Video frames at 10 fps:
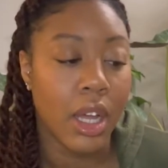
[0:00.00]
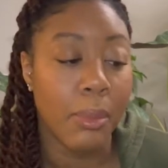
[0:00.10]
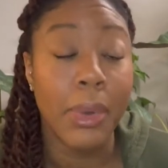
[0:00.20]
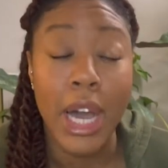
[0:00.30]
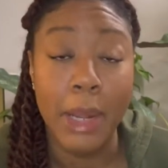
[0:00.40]

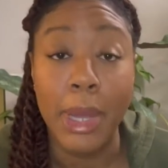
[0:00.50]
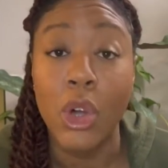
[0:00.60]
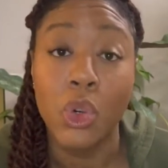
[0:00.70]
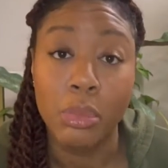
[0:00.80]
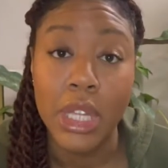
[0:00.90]
potting my
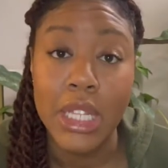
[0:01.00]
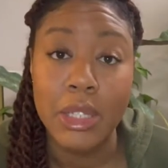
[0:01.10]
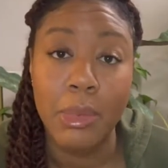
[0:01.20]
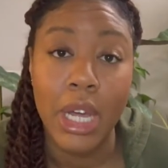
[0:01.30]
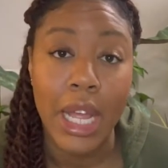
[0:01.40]
own plants
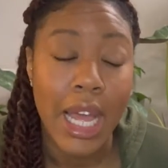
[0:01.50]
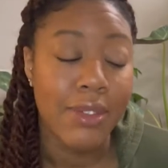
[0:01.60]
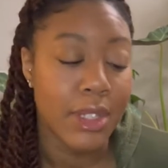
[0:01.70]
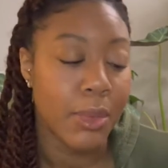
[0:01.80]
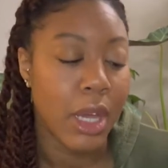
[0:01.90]
in Pond. I have
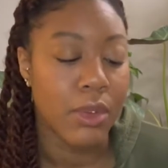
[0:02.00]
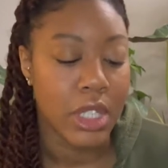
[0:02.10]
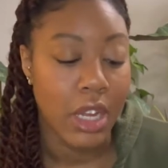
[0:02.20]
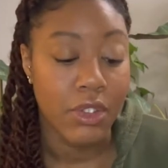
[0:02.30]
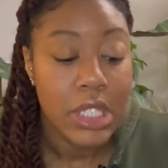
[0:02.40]
some that
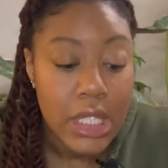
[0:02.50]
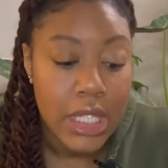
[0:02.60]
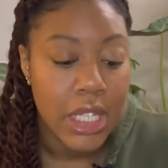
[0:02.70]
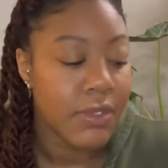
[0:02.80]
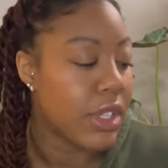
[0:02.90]
I
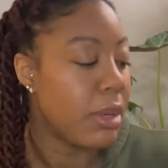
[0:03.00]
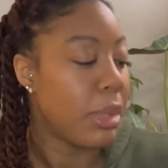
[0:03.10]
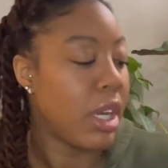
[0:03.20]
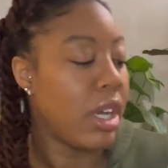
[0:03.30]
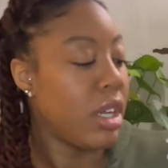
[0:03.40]
received in
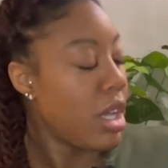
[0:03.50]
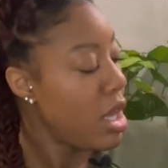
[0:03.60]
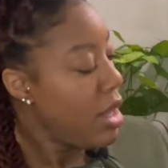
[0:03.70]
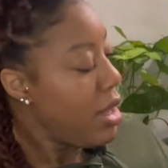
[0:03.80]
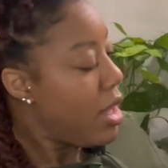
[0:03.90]
Pond,
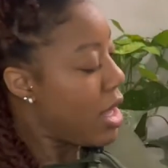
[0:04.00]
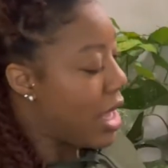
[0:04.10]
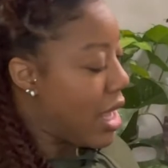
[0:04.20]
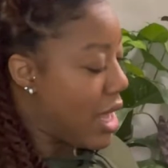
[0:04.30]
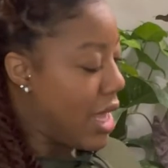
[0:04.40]

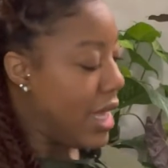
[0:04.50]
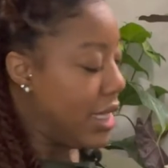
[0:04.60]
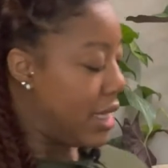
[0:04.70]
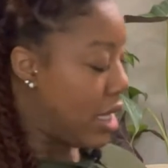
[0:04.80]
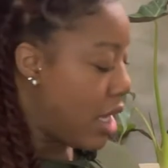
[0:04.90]

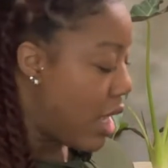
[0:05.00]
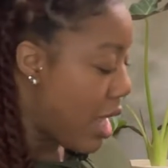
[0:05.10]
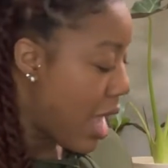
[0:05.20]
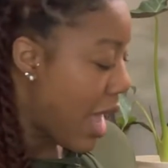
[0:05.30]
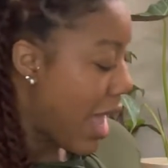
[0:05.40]
and
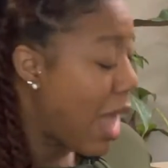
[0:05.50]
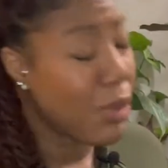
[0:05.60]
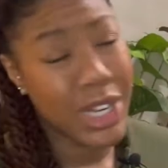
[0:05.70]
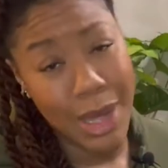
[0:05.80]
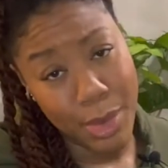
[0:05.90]
I
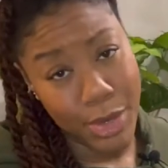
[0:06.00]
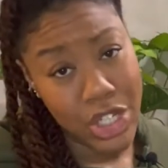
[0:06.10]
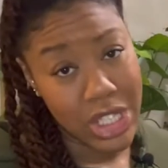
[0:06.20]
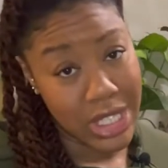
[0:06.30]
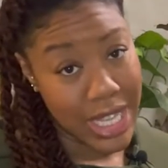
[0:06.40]
will not be
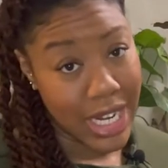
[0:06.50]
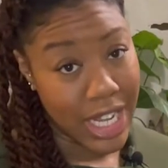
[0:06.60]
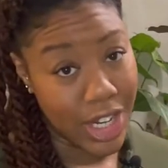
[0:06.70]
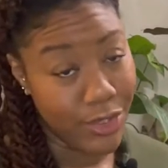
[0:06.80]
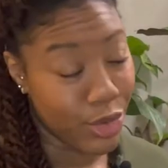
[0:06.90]
purchasing that again
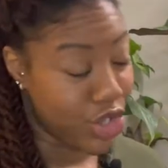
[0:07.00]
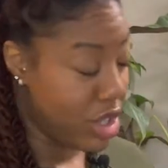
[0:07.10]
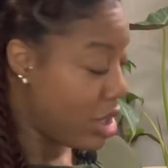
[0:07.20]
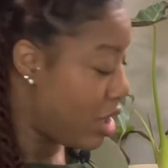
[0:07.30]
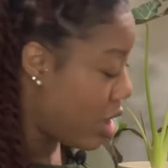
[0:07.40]
in the future.
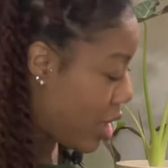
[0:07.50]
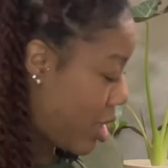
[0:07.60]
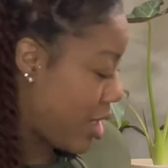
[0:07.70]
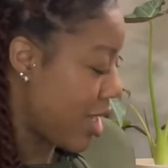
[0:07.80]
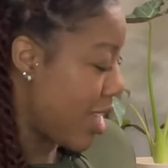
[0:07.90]

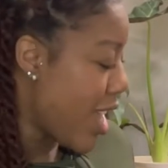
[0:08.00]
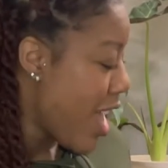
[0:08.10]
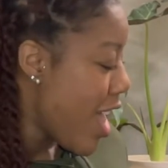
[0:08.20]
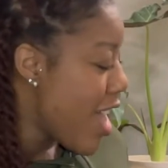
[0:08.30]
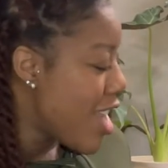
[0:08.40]

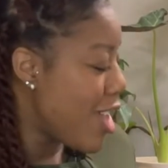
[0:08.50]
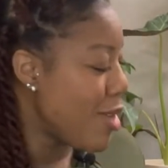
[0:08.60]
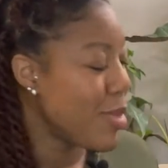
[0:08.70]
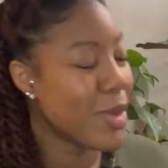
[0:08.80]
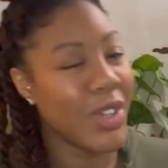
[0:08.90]

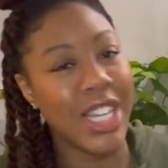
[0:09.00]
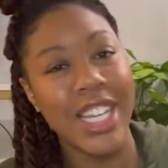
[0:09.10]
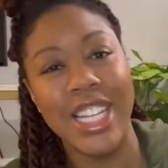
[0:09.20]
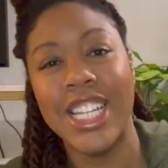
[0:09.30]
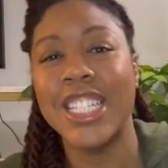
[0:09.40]
Number
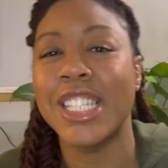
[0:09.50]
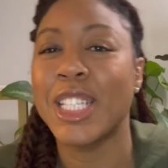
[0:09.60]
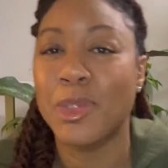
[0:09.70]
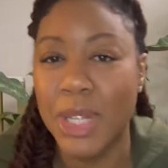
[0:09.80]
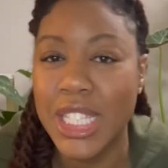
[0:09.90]
one, it's
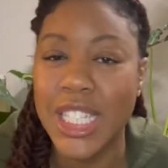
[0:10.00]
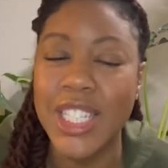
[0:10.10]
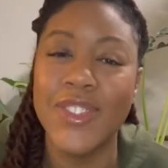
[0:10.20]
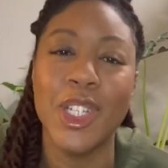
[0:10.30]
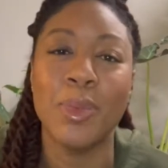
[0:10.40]

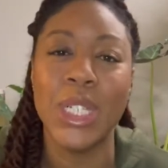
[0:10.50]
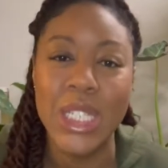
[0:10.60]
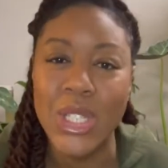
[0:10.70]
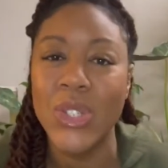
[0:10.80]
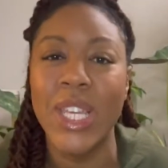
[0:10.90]
expensive. Number
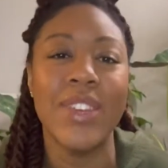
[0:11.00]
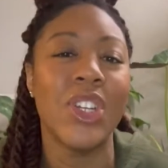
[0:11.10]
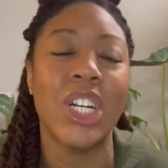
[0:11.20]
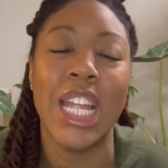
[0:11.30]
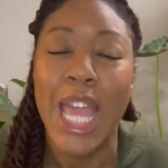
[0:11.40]
two, even
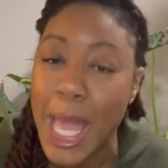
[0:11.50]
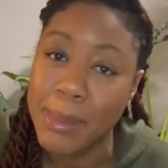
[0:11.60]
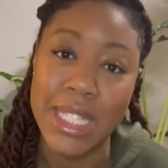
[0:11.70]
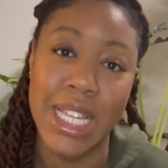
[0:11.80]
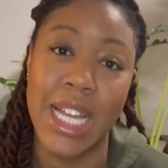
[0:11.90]
on
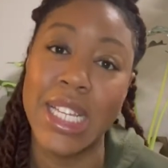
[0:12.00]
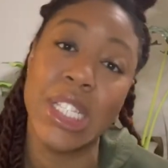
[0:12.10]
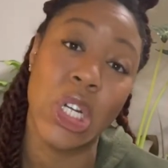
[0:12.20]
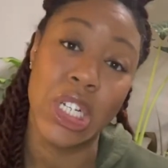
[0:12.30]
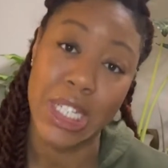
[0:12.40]
Amazon, it's
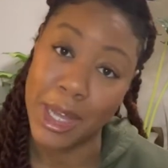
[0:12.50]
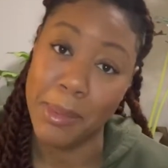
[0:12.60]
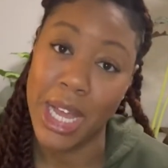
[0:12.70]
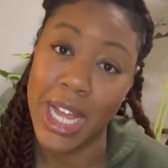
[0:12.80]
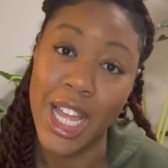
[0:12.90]
hard to come by.